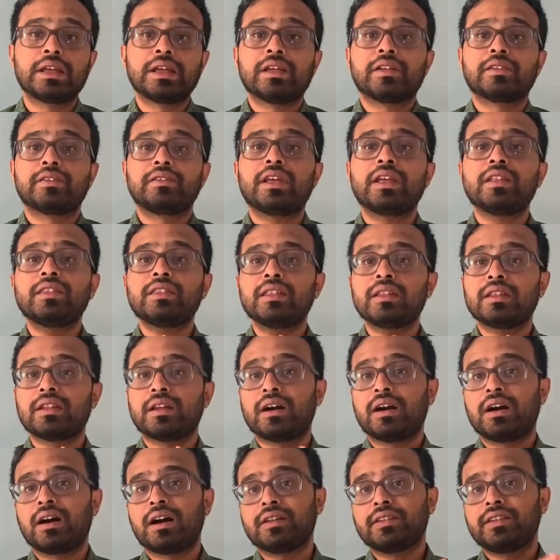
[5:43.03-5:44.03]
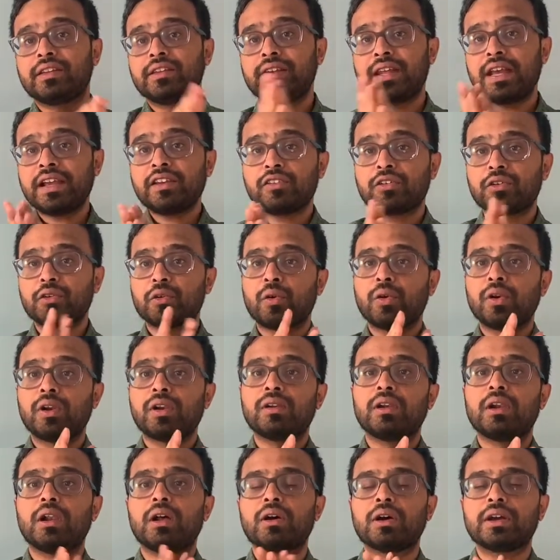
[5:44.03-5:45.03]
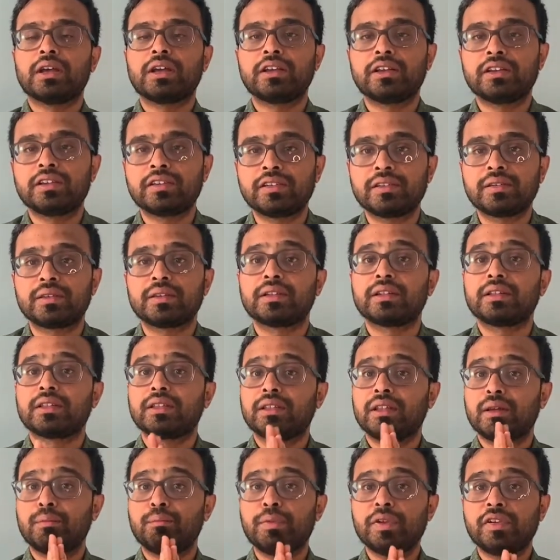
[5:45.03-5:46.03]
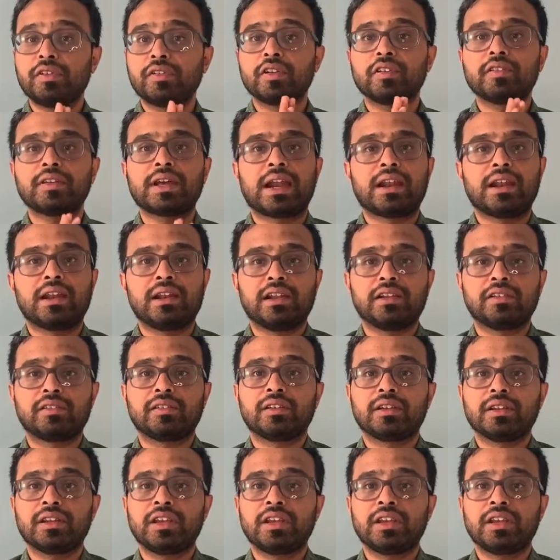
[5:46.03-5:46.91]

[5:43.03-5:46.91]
Then the next role is the business analyst.